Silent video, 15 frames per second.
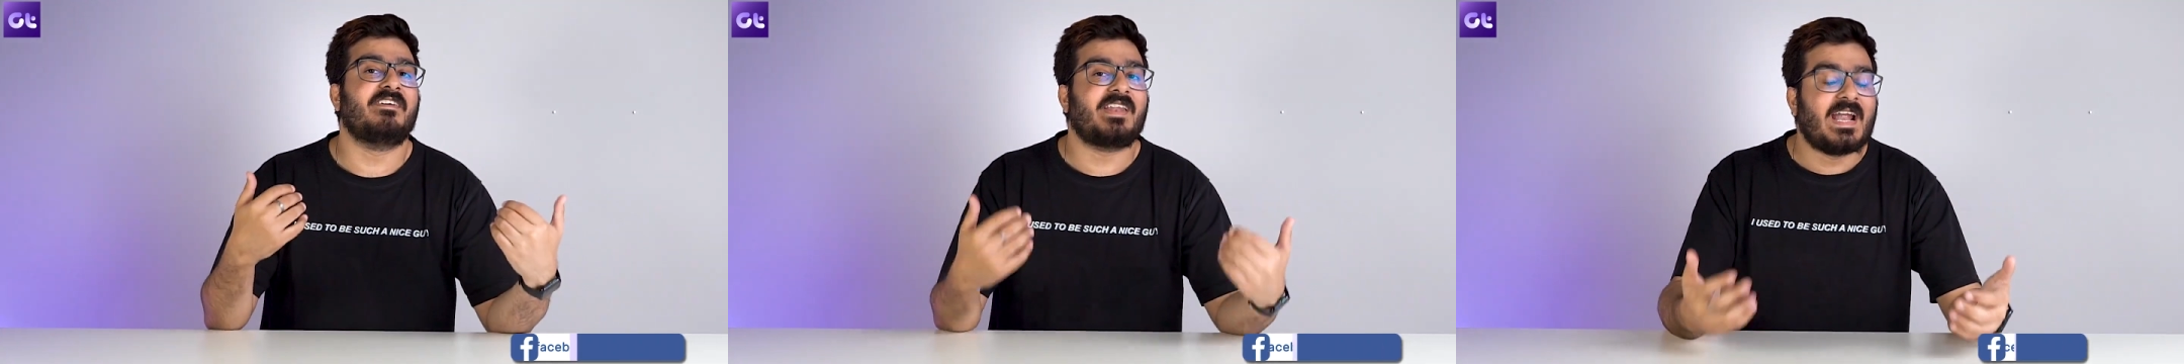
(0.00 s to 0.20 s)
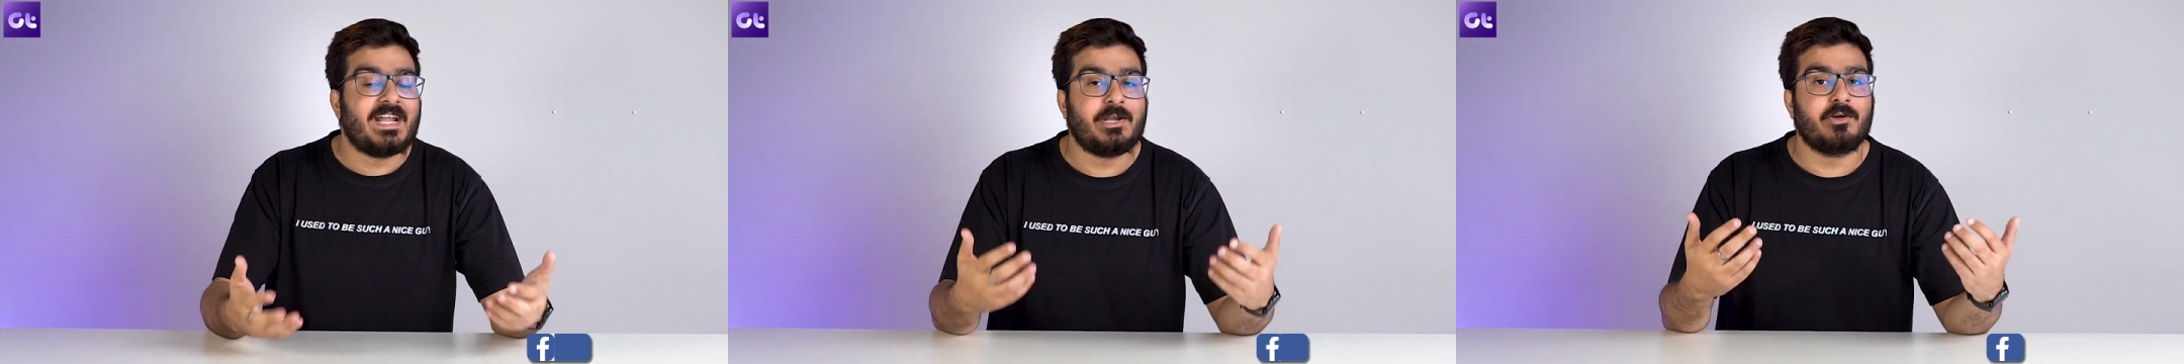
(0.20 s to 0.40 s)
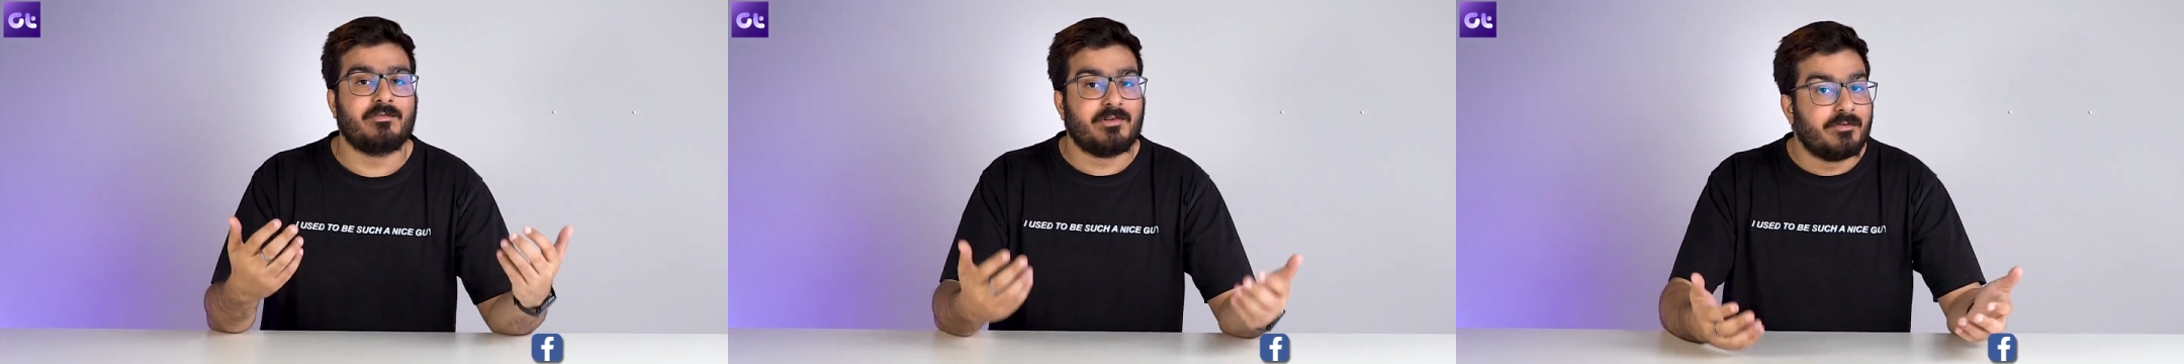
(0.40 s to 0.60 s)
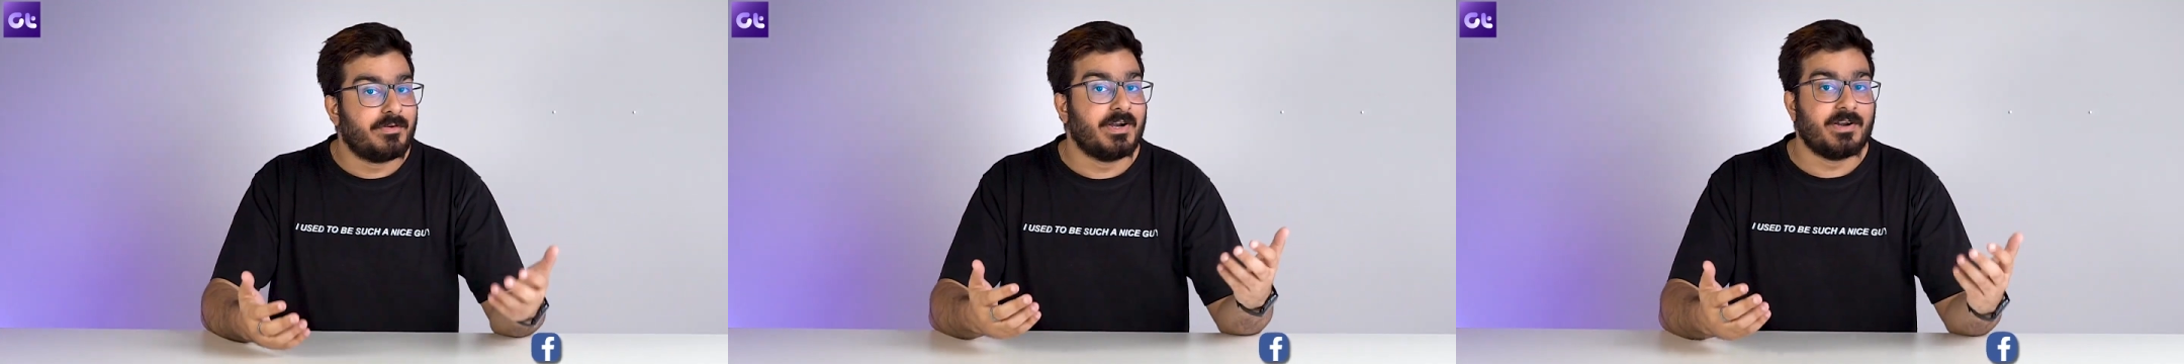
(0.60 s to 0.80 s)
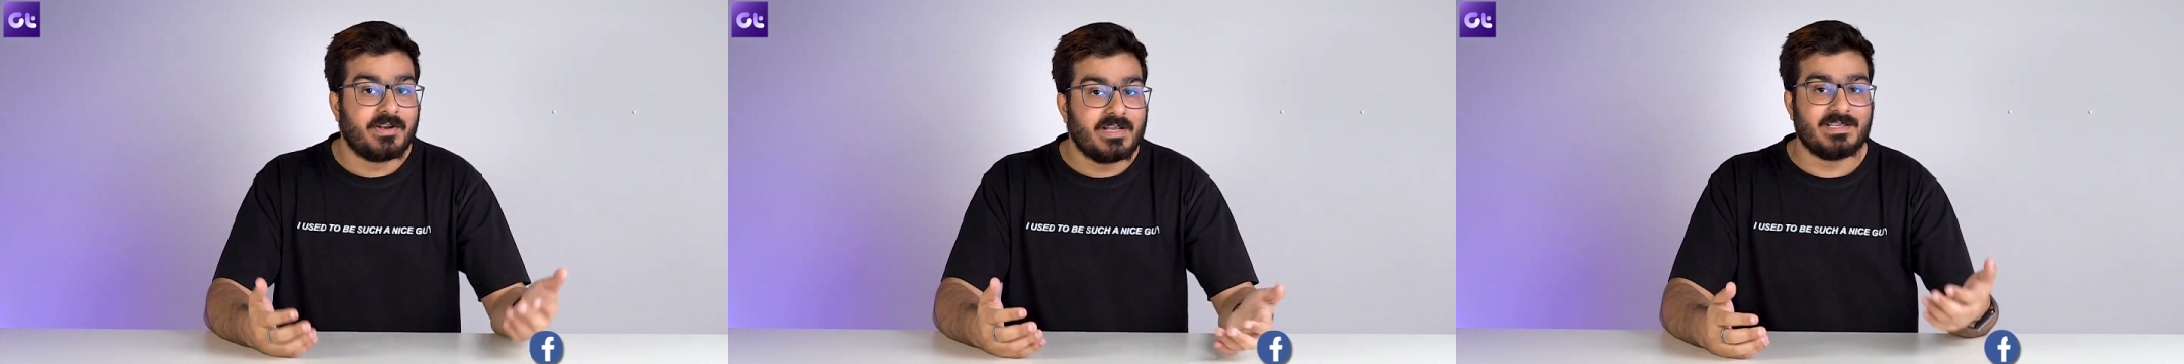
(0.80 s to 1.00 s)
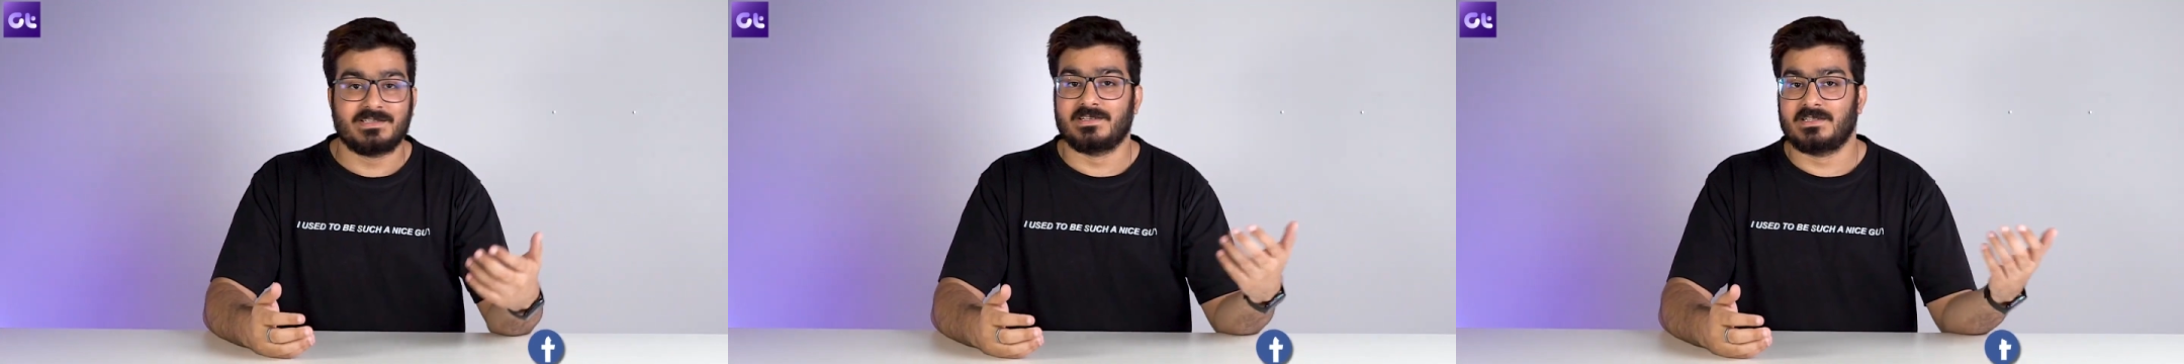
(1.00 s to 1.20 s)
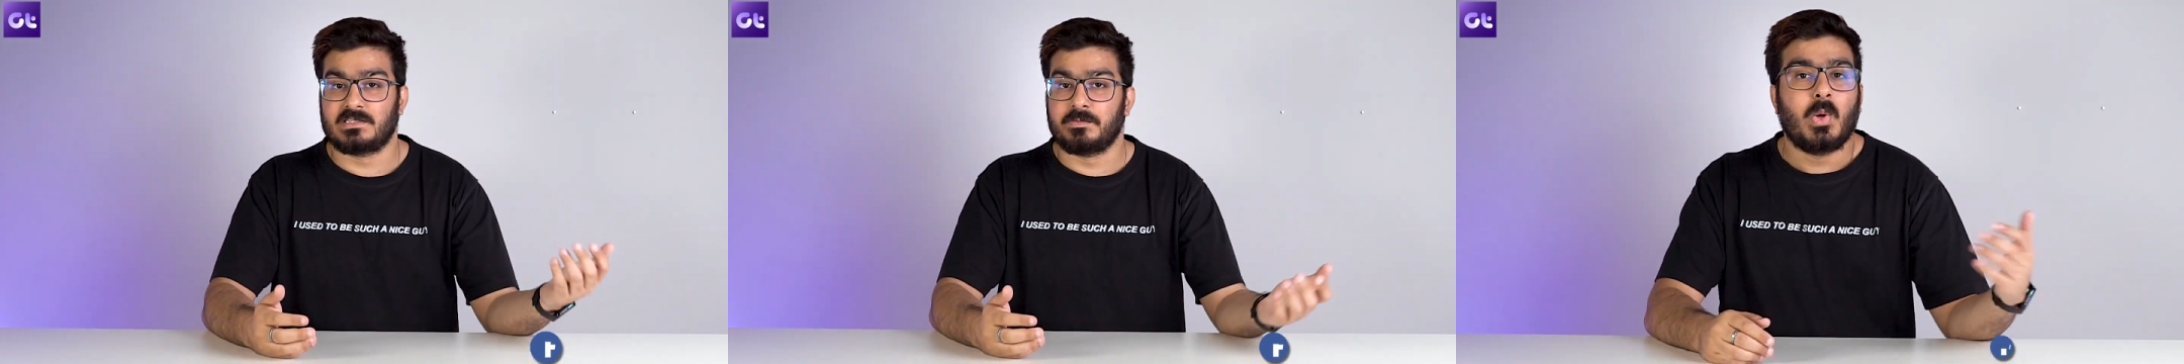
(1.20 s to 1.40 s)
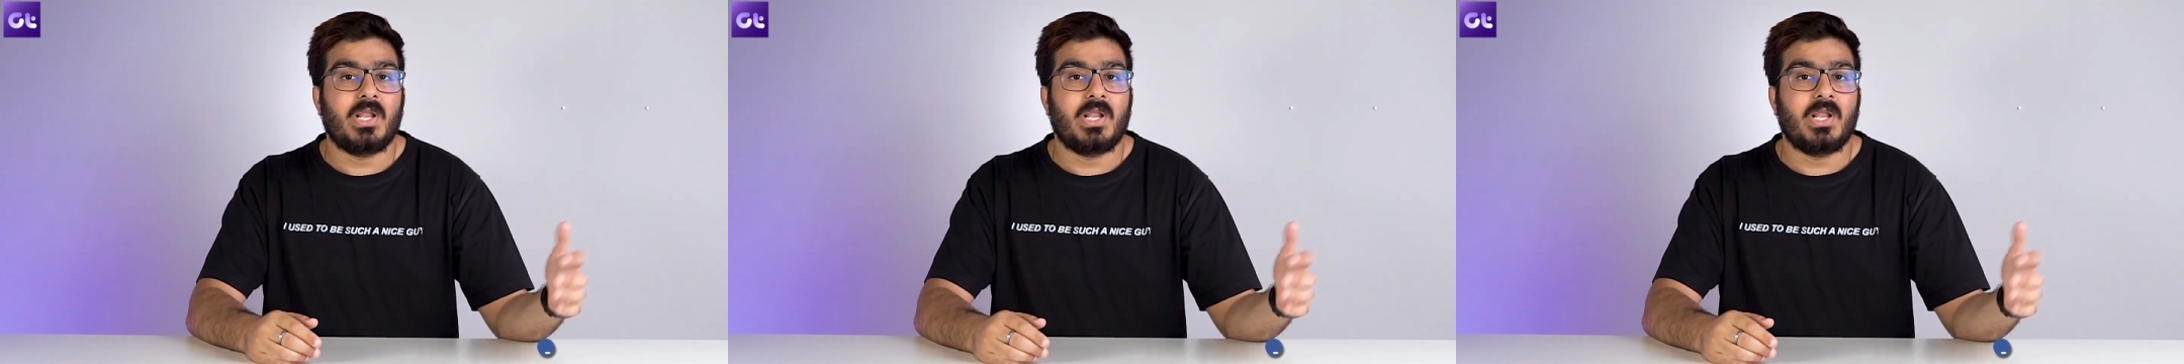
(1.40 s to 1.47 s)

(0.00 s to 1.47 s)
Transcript: variety of different reasons.